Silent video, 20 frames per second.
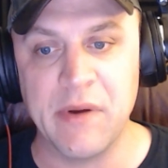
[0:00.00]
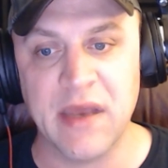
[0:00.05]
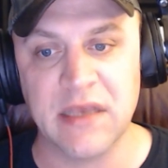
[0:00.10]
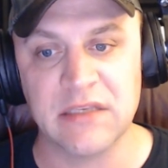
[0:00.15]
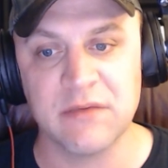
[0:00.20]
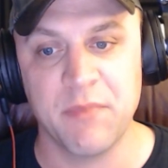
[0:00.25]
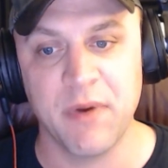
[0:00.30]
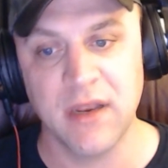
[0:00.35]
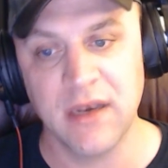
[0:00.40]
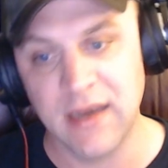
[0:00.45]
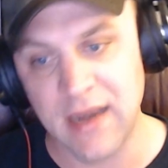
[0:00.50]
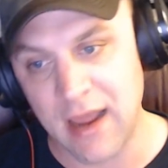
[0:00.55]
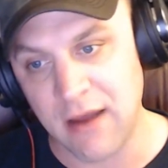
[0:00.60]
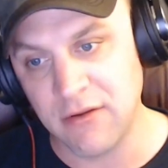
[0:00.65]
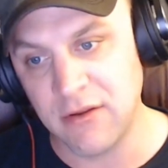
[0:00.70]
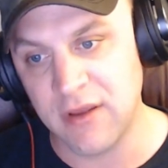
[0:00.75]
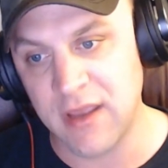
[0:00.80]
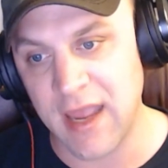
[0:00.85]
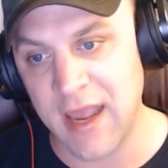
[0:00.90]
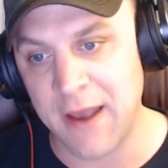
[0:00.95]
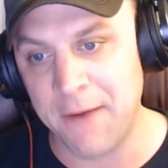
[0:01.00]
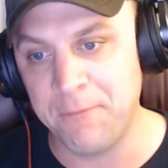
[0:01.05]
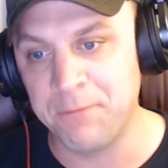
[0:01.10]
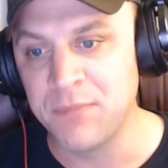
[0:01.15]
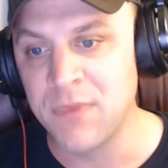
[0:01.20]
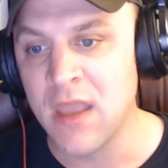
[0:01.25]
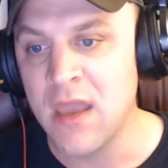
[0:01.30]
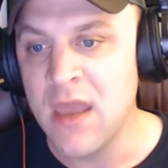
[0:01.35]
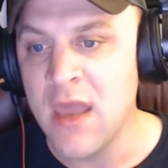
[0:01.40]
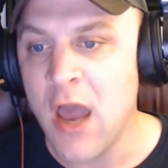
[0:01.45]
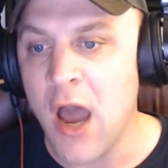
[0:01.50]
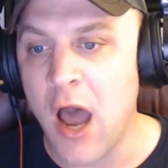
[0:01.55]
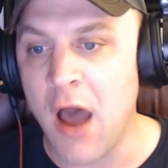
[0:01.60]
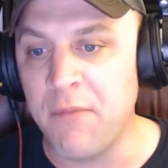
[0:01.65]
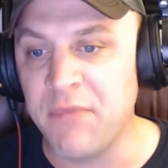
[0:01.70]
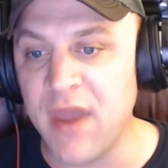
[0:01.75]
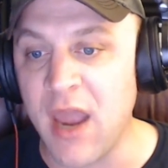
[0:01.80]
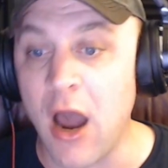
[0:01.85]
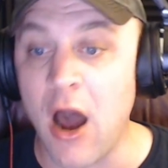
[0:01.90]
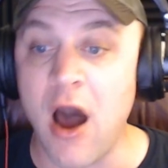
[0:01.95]
but now you can.
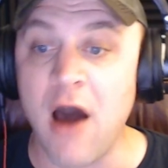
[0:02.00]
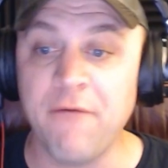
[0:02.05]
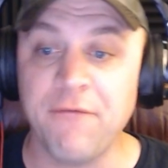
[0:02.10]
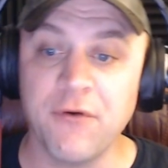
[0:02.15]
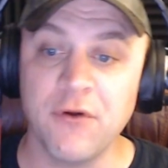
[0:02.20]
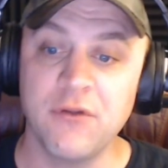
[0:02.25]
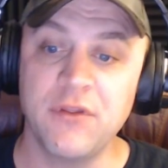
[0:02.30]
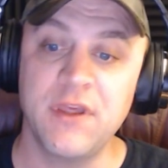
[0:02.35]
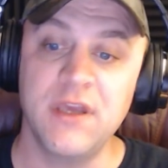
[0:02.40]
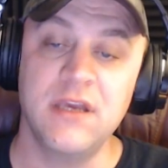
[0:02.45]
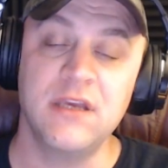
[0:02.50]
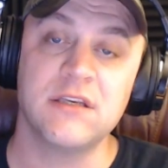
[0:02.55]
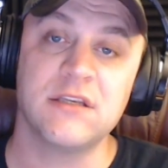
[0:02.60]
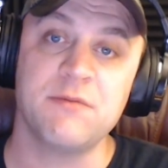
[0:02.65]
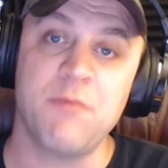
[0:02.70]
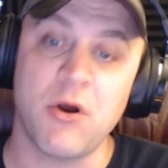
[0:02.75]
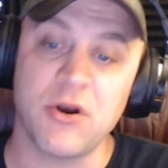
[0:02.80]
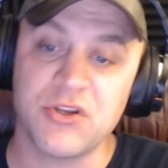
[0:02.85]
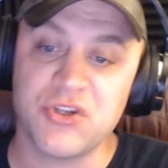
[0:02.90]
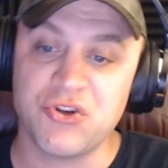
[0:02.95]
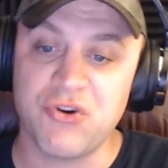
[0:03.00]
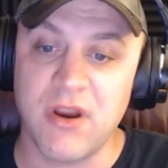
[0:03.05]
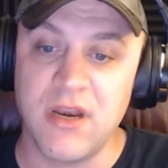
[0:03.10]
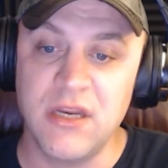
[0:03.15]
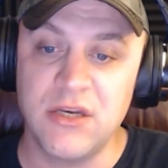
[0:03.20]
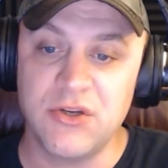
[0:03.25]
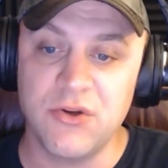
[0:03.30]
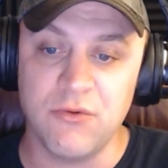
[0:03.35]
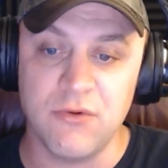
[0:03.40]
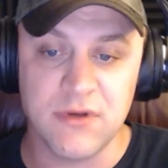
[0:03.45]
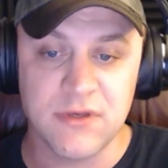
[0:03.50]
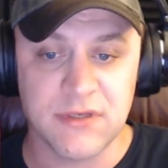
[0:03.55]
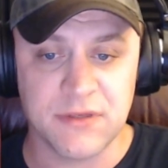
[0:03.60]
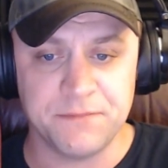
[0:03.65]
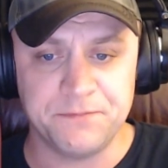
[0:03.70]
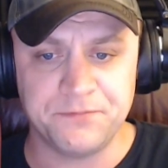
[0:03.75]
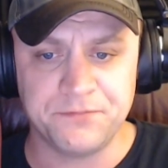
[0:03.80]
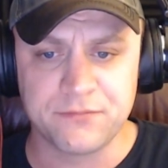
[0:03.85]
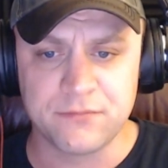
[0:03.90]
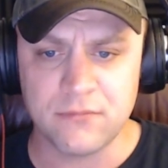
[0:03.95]
They offer the smartest trading tools
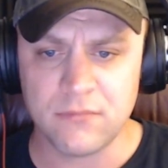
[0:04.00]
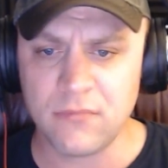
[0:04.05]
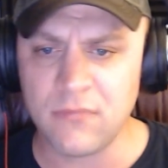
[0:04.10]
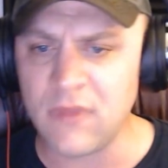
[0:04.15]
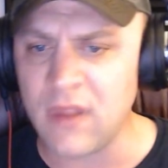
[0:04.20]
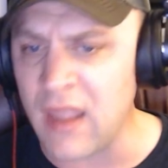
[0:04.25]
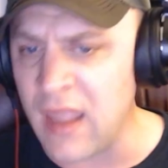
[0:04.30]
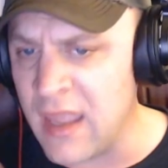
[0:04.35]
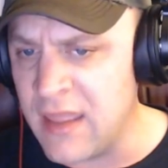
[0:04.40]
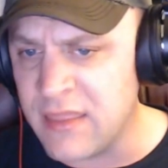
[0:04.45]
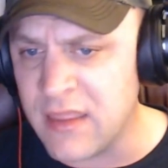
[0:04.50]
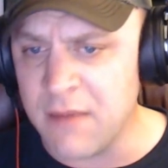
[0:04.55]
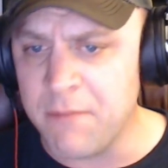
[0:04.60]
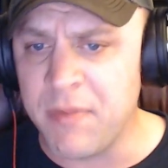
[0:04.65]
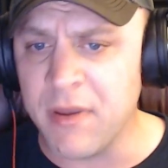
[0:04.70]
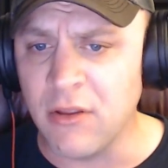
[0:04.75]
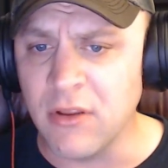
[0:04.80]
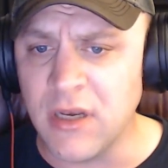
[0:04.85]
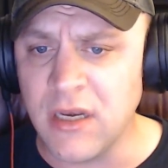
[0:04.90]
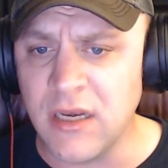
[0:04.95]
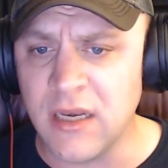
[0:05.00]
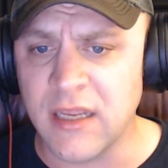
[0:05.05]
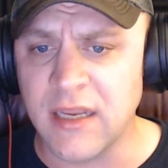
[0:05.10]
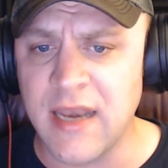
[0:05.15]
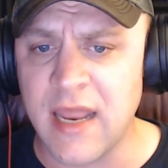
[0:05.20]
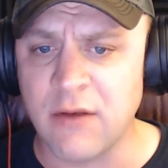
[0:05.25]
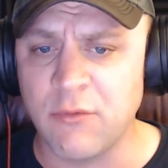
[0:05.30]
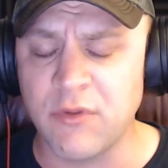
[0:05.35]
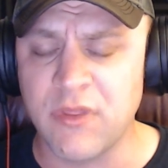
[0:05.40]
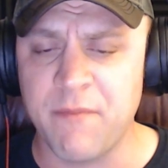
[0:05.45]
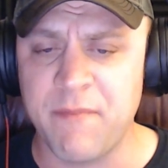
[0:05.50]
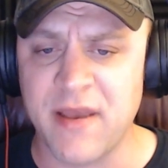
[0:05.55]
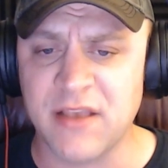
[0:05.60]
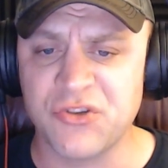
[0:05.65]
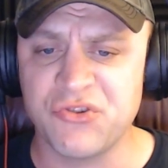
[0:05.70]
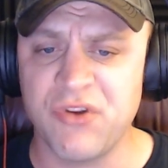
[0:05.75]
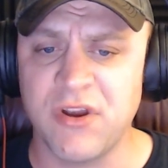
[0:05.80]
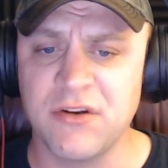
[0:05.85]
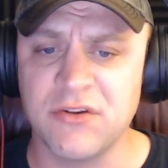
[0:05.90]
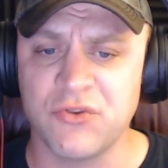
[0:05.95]
and the ability to connect with the best
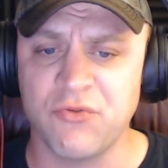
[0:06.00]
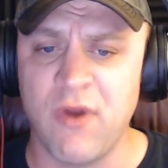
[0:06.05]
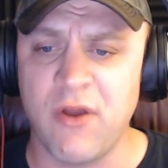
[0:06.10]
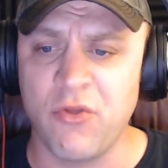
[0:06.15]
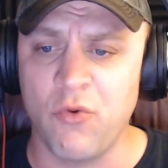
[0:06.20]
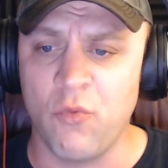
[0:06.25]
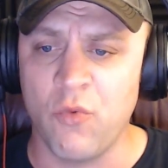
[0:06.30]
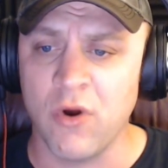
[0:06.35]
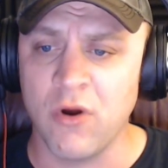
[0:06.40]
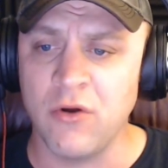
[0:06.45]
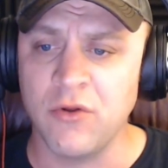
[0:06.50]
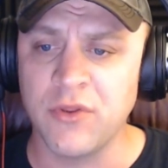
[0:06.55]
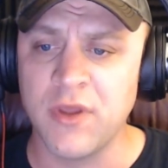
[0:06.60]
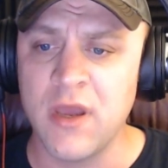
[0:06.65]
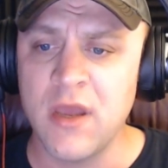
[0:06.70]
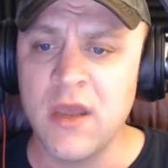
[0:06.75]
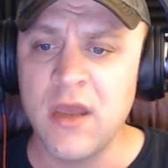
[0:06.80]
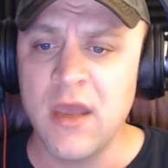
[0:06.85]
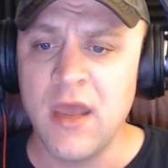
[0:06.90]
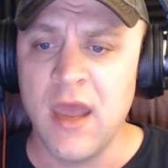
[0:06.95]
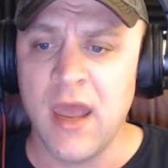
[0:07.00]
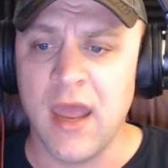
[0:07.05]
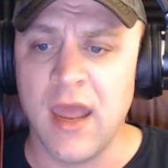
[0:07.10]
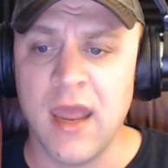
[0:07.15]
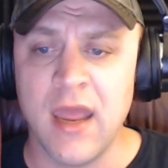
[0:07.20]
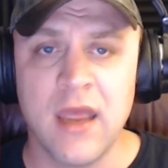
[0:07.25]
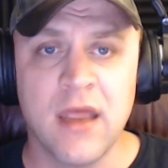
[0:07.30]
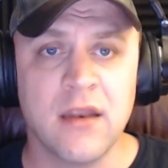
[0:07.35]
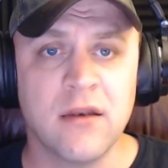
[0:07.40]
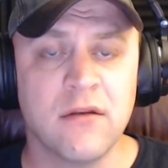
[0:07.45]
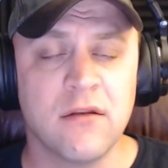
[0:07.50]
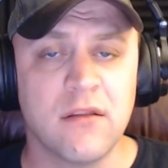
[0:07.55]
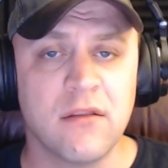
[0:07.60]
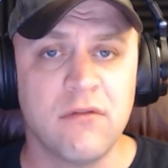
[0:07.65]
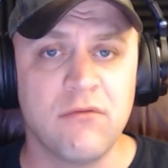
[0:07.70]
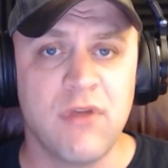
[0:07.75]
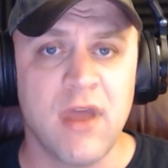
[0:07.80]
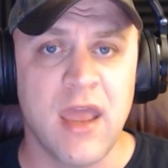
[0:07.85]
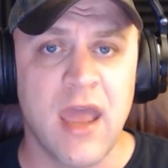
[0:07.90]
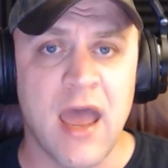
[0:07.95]
traders around the world. And
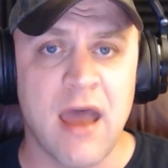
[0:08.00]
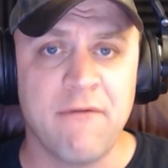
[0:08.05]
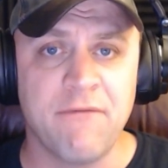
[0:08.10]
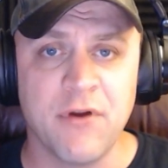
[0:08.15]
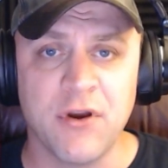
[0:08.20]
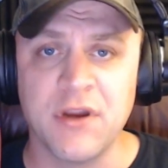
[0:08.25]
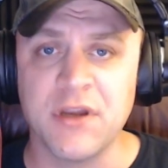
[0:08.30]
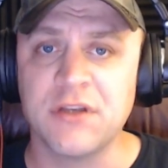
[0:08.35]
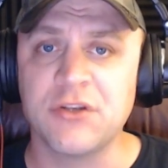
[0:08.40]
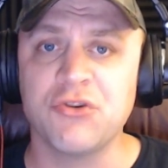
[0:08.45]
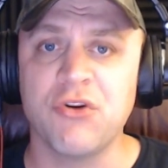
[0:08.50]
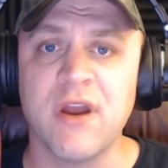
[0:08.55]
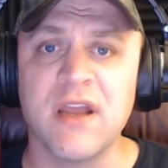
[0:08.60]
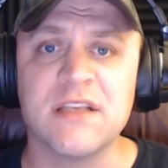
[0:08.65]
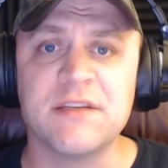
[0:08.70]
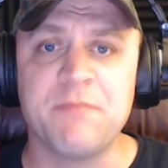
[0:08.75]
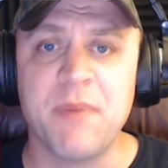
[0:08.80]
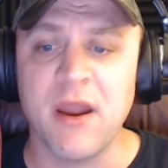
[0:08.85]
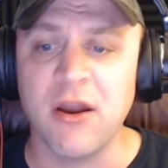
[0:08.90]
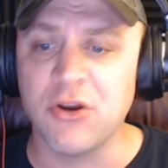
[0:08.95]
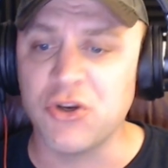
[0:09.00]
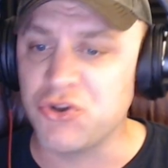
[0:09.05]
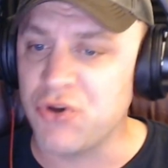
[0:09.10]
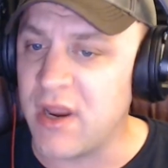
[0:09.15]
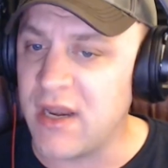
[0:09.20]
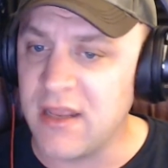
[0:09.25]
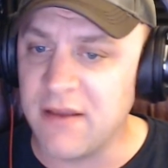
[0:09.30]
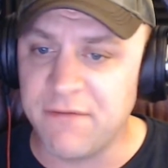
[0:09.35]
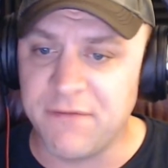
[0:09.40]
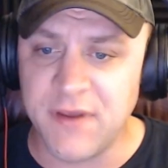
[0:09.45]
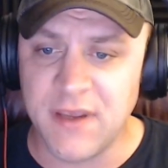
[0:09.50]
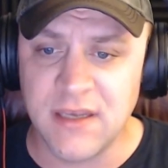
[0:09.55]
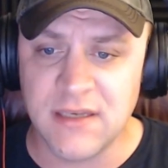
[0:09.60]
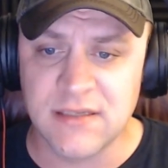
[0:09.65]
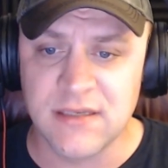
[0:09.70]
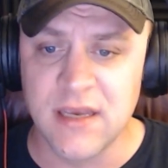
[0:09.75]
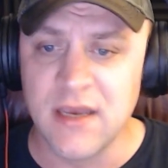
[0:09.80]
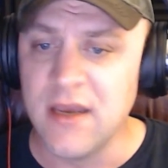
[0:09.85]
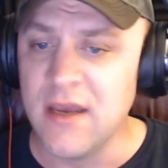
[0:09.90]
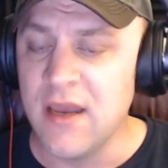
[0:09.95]
they have very transparent trading fees,
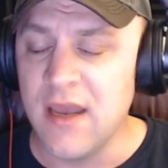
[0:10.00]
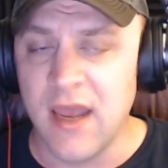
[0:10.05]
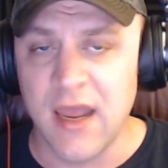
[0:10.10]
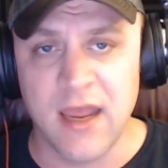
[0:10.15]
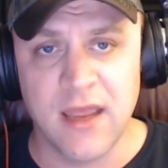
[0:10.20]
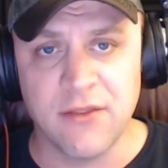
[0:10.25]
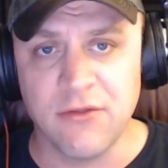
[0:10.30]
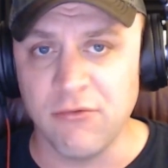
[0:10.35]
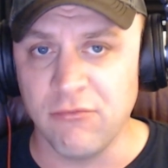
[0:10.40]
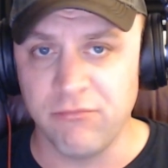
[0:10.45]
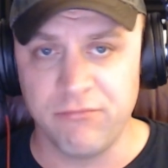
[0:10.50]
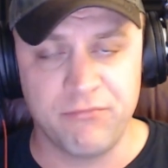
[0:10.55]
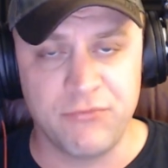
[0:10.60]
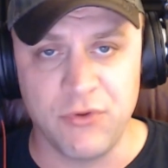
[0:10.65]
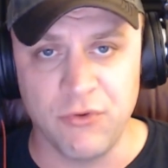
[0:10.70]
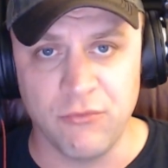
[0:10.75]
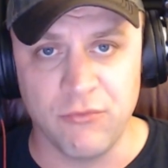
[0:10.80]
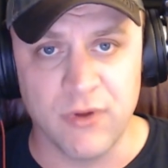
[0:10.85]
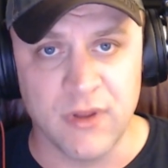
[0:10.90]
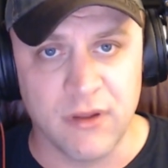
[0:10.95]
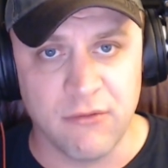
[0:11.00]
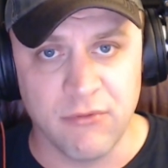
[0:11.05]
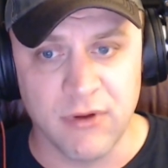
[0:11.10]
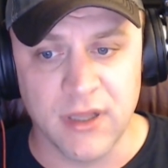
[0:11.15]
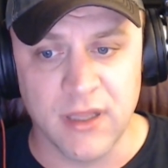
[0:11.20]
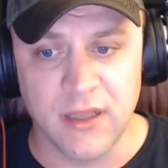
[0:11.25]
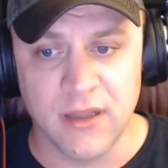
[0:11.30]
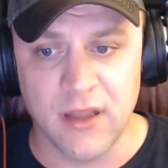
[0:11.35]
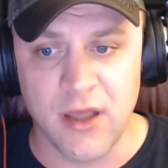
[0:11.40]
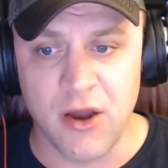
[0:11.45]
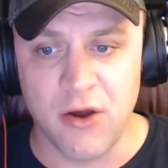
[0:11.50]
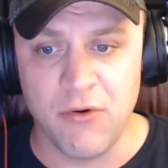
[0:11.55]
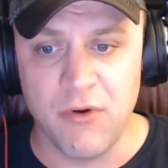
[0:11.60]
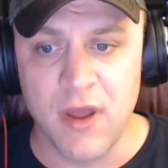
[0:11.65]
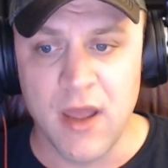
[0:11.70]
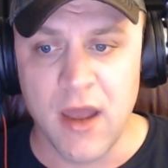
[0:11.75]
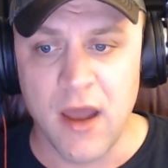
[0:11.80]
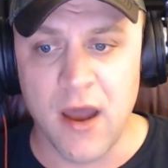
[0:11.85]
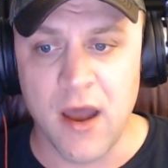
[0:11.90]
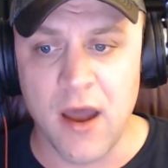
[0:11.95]
and they're really, really low.
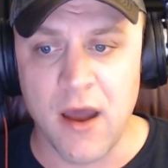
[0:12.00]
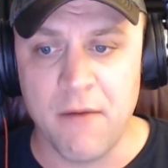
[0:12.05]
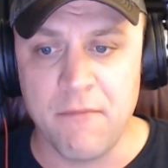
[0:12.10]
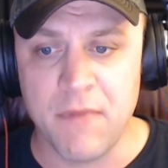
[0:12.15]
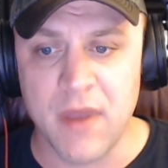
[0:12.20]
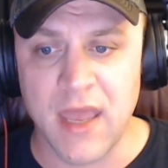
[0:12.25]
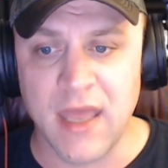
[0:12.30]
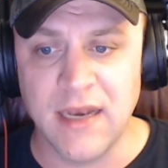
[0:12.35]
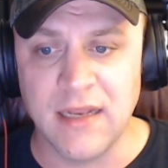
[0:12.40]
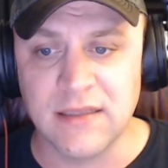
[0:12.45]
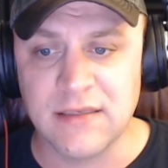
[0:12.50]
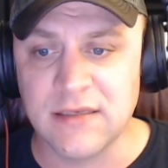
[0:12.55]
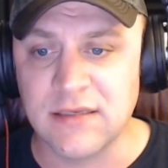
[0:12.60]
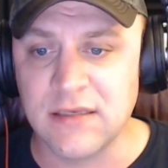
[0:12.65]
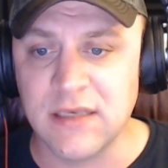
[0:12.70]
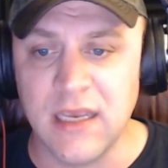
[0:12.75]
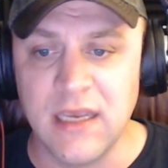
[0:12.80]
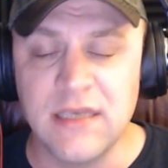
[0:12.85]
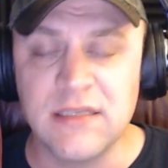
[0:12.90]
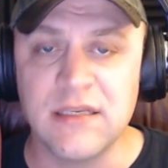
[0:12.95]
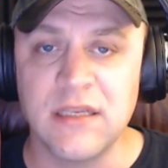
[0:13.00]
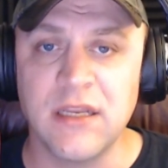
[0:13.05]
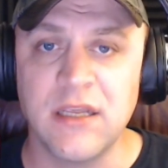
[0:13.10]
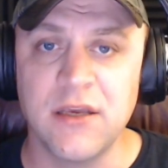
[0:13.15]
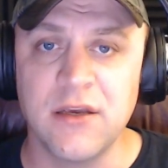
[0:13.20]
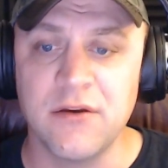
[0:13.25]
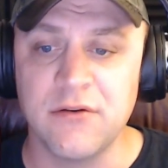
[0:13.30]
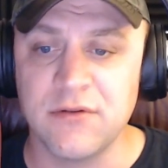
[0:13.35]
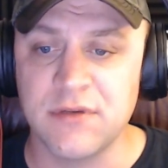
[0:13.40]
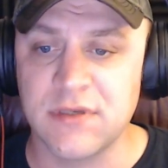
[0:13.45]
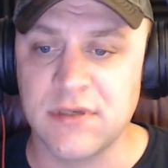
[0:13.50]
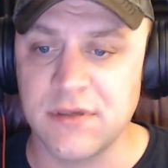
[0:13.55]
And it's easy to use